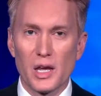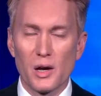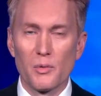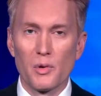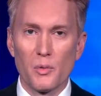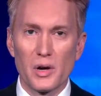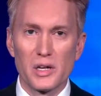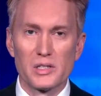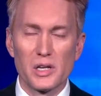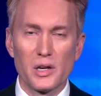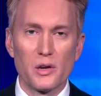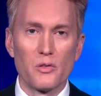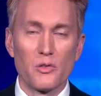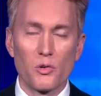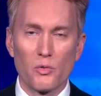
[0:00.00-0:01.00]
Now we want to tell
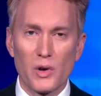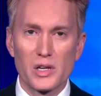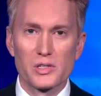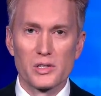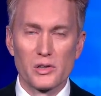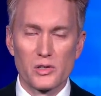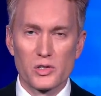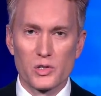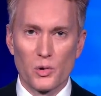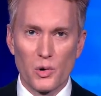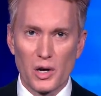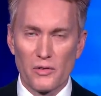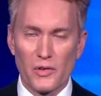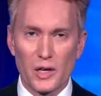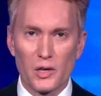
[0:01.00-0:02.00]
you the rest of the
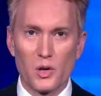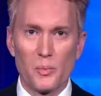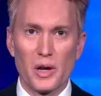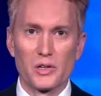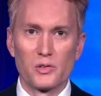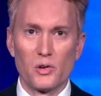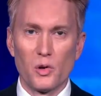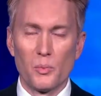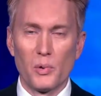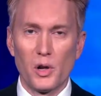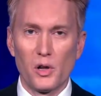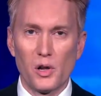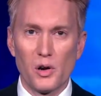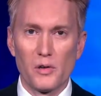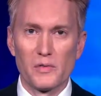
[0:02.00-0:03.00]
story. If I can go back to an old
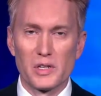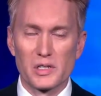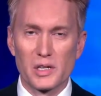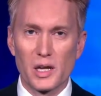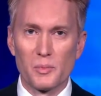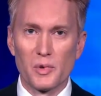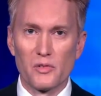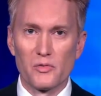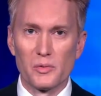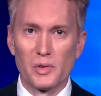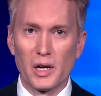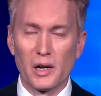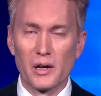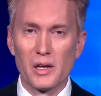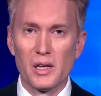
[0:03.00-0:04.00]
Paul Harvey statement from
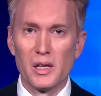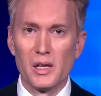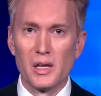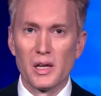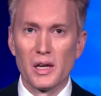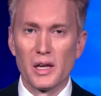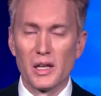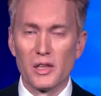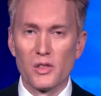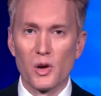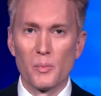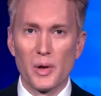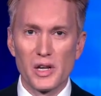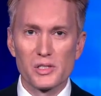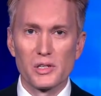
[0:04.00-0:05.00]
there. Uh,
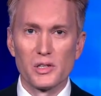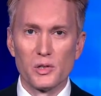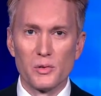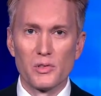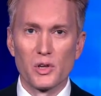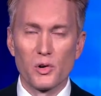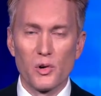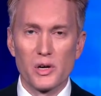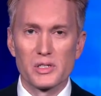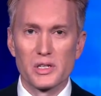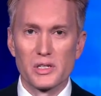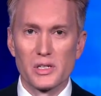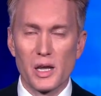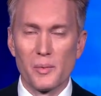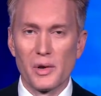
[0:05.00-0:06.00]
they're basically doing the
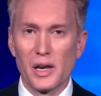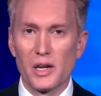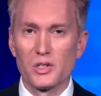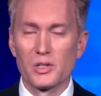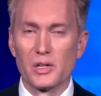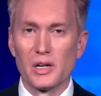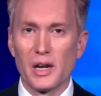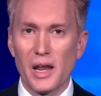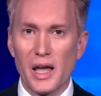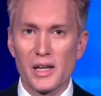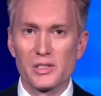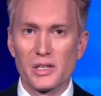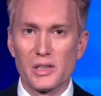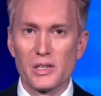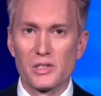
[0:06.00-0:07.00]
cross-examination and
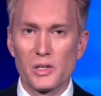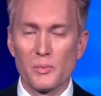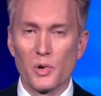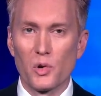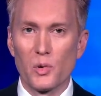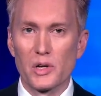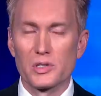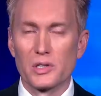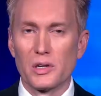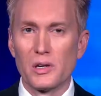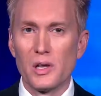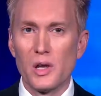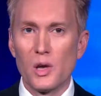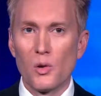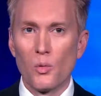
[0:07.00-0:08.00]
asking the simple question,
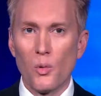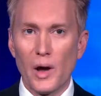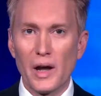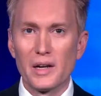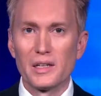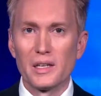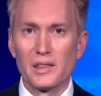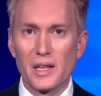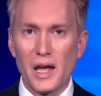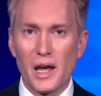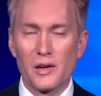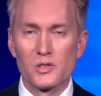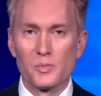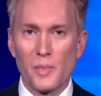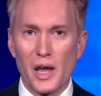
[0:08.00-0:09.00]
why didn't the
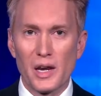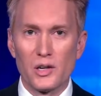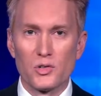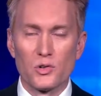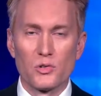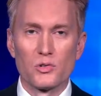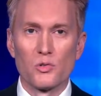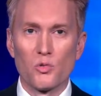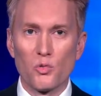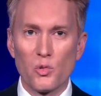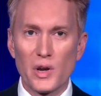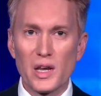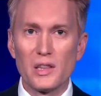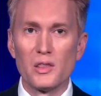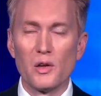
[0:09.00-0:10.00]
House managers
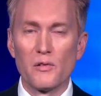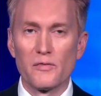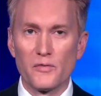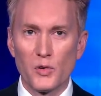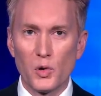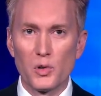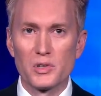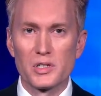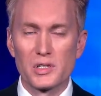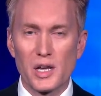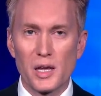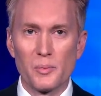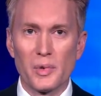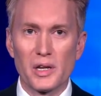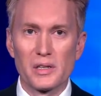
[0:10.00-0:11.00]
read the full
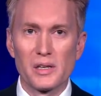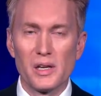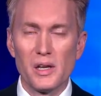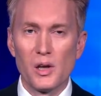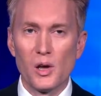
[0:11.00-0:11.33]
statement?